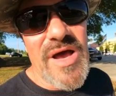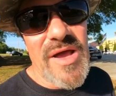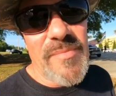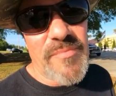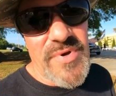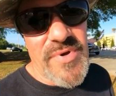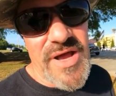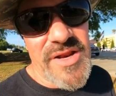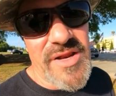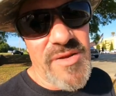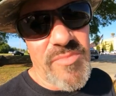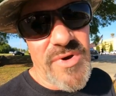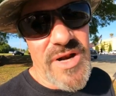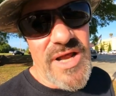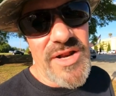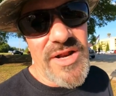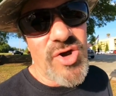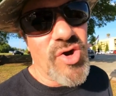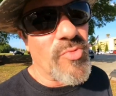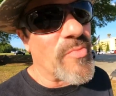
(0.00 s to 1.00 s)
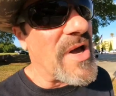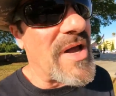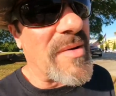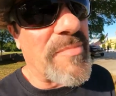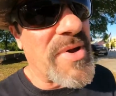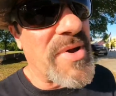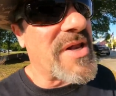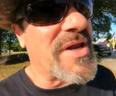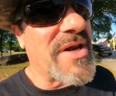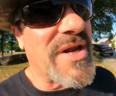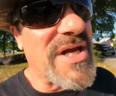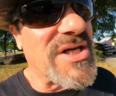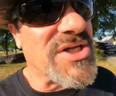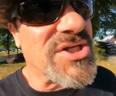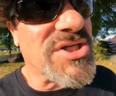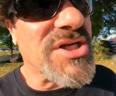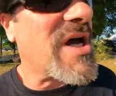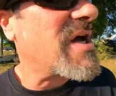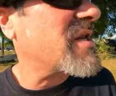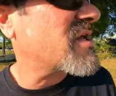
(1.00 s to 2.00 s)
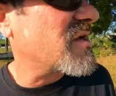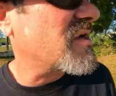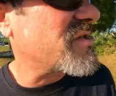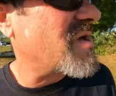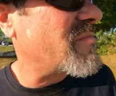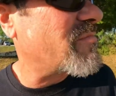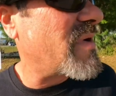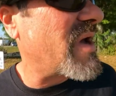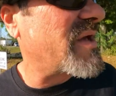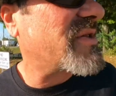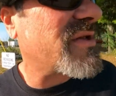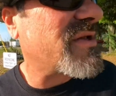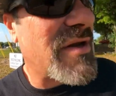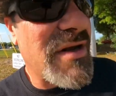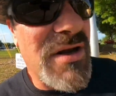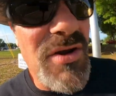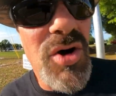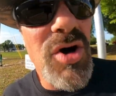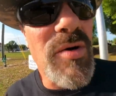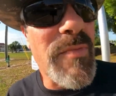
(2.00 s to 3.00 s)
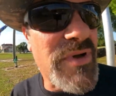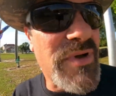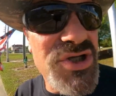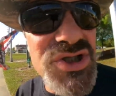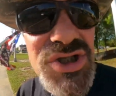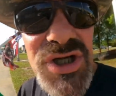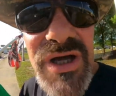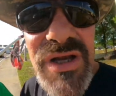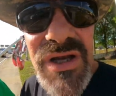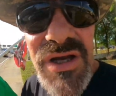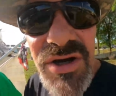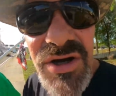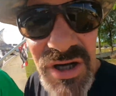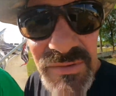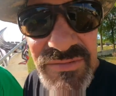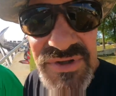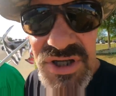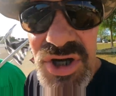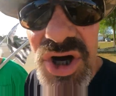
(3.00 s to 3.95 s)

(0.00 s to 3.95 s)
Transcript: my opinion, but I know my opinion ain't shit because I'm basing it. Oh, shit. Here comes